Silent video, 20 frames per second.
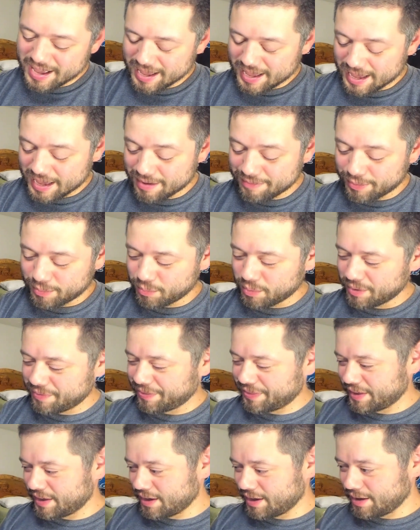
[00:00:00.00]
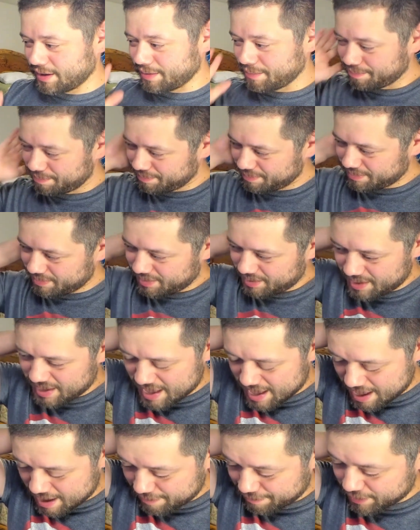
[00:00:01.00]
Even with the
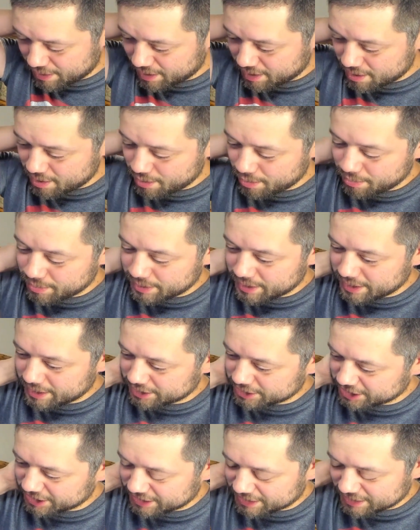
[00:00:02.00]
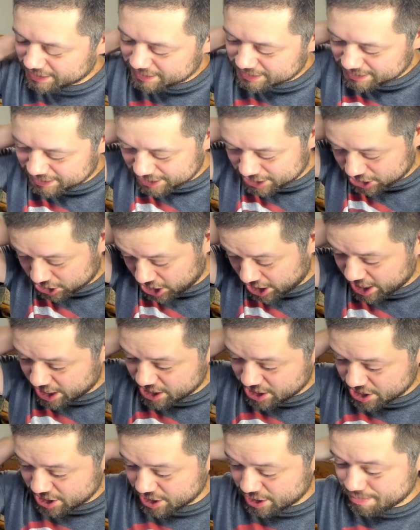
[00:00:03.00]
FAQ additions and
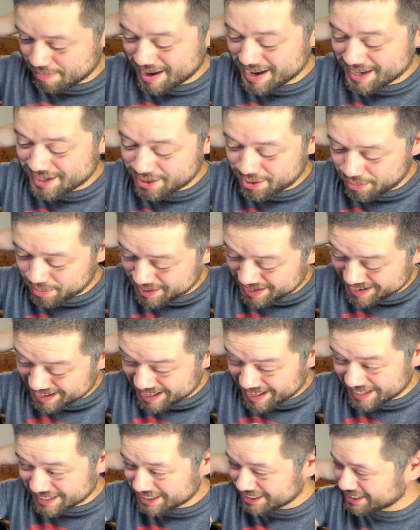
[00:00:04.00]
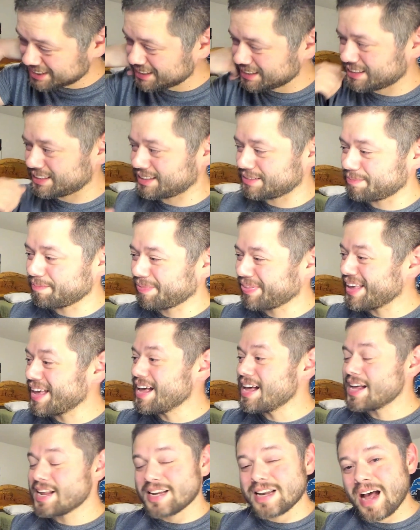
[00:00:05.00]
changes made to it, it's just
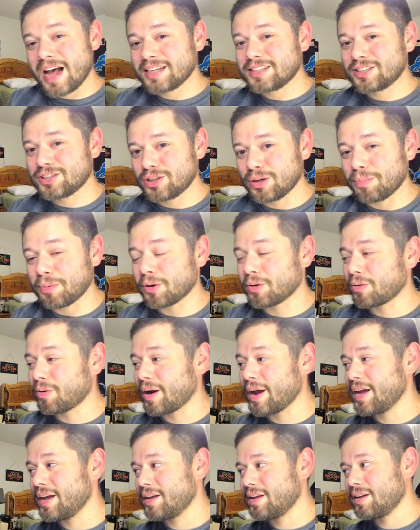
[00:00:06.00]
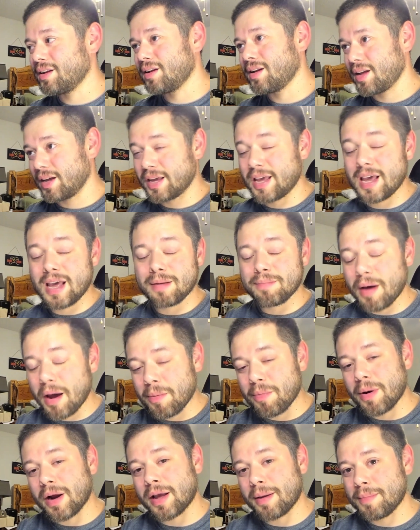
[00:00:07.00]
not super great. And again, my
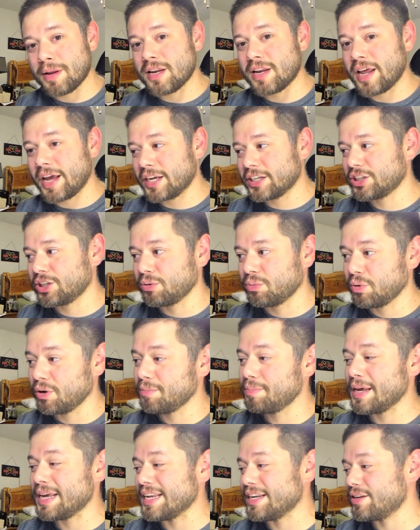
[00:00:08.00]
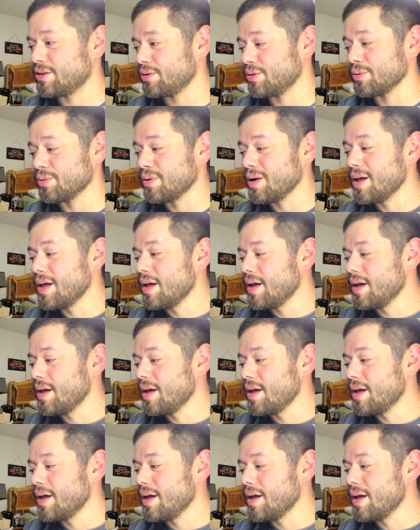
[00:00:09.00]
recommendation would be to